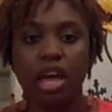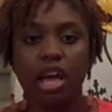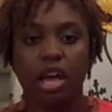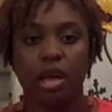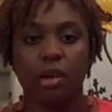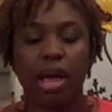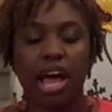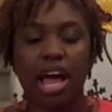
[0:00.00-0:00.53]

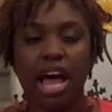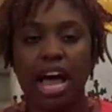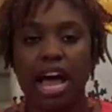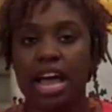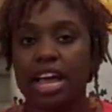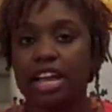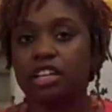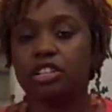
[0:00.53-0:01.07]
Um,
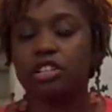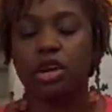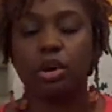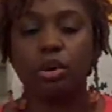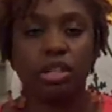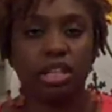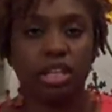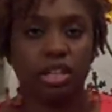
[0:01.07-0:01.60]
I
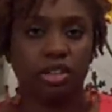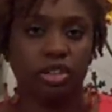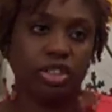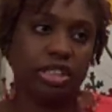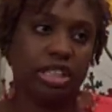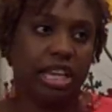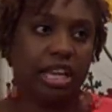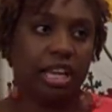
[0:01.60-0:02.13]
totally
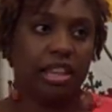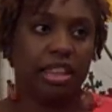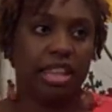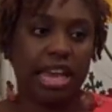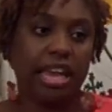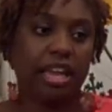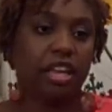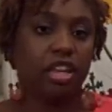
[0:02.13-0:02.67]
understand
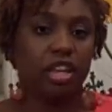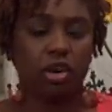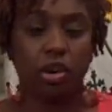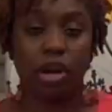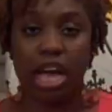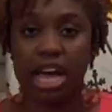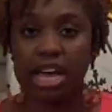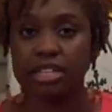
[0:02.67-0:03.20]
that you know
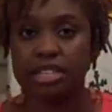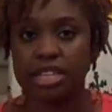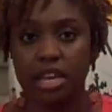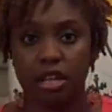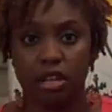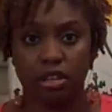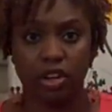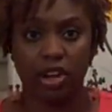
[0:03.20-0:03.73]
God is a
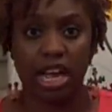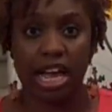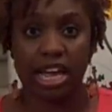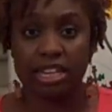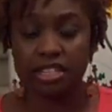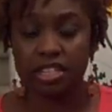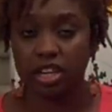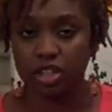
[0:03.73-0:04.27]
healer,
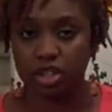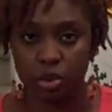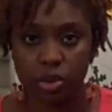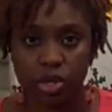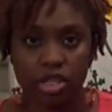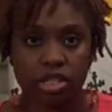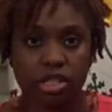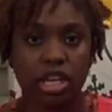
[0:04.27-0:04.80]
God is our
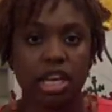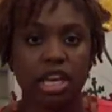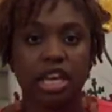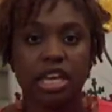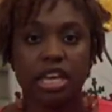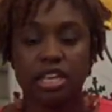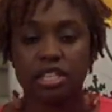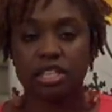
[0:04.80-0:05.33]
source,
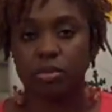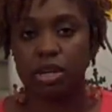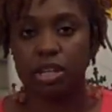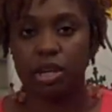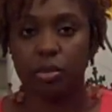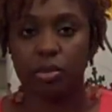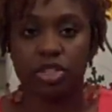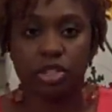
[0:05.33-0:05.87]
He's the
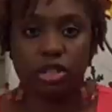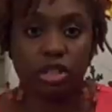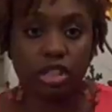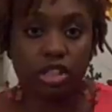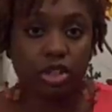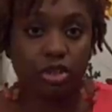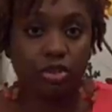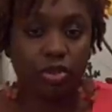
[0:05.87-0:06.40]
one that we should
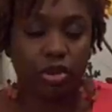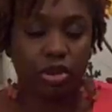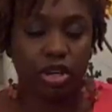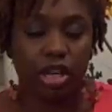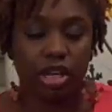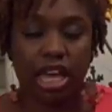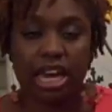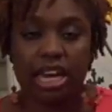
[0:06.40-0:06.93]
look to for
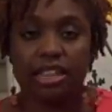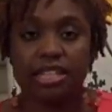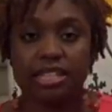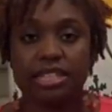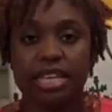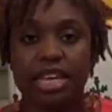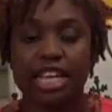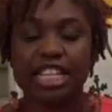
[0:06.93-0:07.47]
a lot of
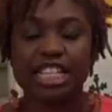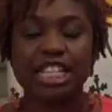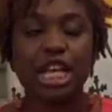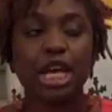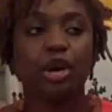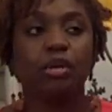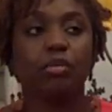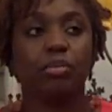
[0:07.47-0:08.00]
these things.
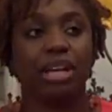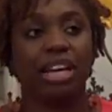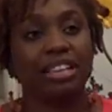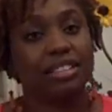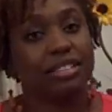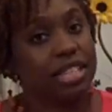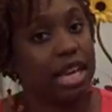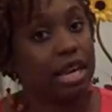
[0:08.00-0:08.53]
But
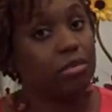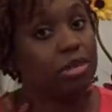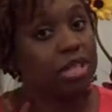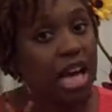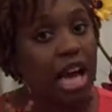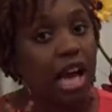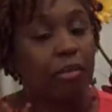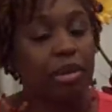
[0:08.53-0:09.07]
at the same
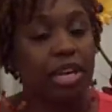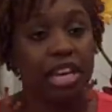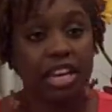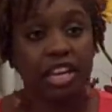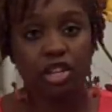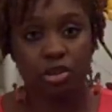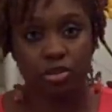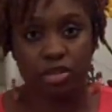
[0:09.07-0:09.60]
time, He
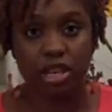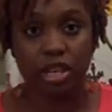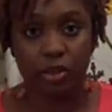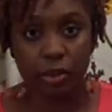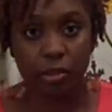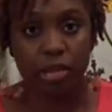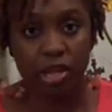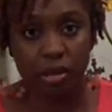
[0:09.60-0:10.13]
can use
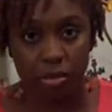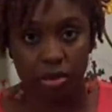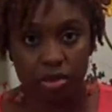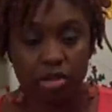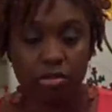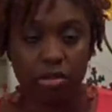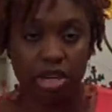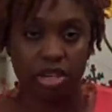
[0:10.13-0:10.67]
other people
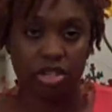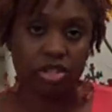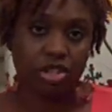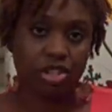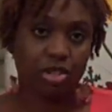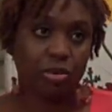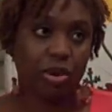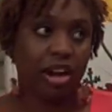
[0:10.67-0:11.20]
to
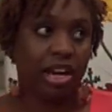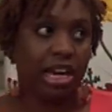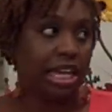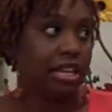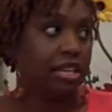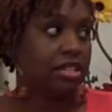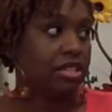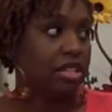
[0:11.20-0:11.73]
minister to our
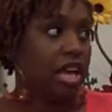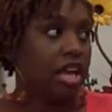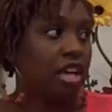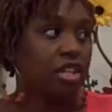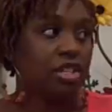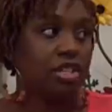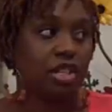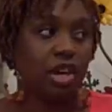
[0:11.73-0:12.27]
needs.
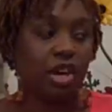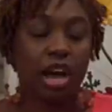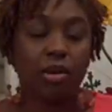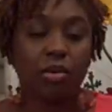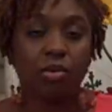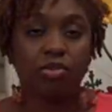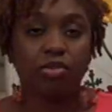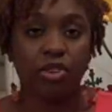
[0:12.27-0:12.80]
So
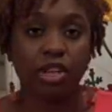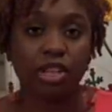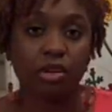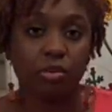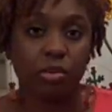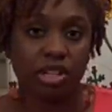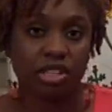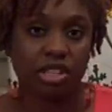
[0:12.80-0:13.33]
I
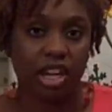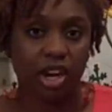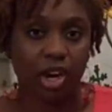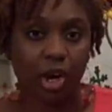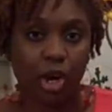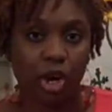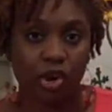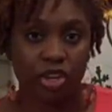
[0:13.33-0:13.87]
really want to
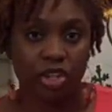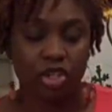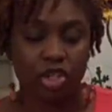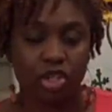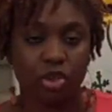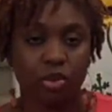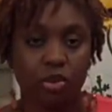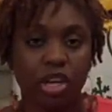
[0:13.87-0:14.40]
encourage
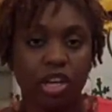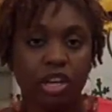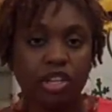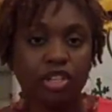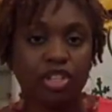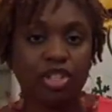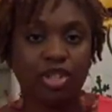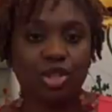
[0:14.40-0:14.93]
you
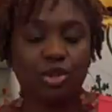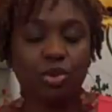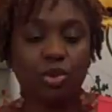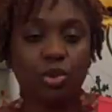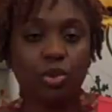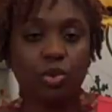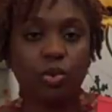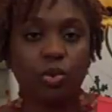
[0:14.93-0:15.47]

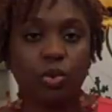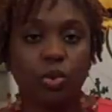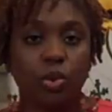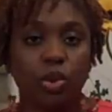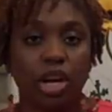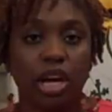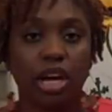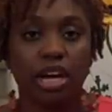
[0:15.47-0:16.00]
to
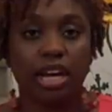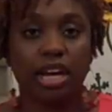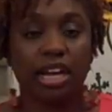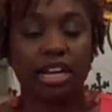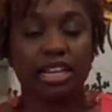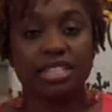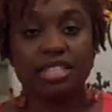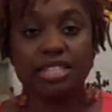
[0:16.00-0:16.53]

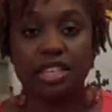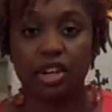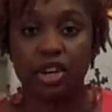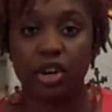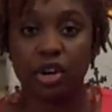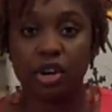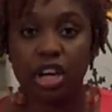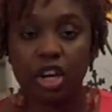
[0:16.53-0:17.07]
uh,
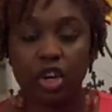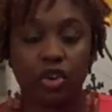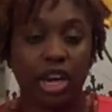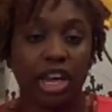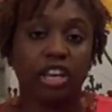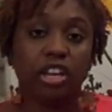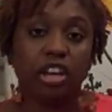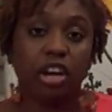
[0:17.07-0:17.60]
consider
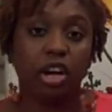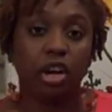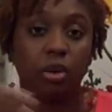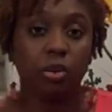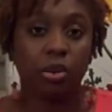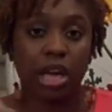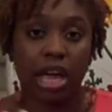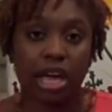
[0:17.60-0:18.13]
creating your
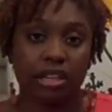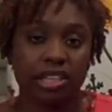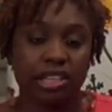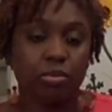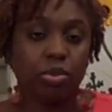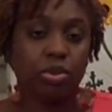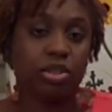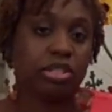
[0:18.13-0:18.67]
own godly
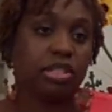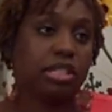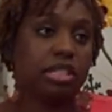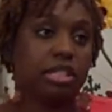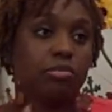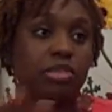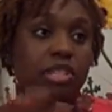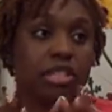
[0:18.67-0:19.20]
support
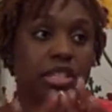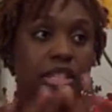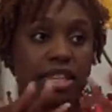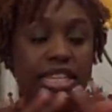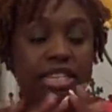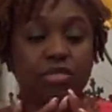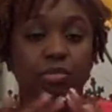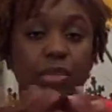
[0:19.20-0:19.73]
system. This,
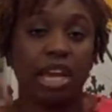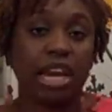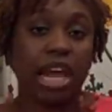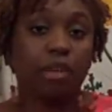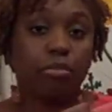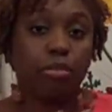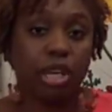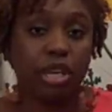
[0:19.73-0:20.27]
these may
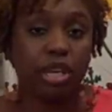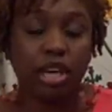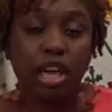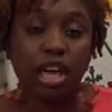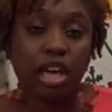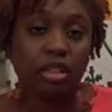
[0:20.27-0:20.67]
not be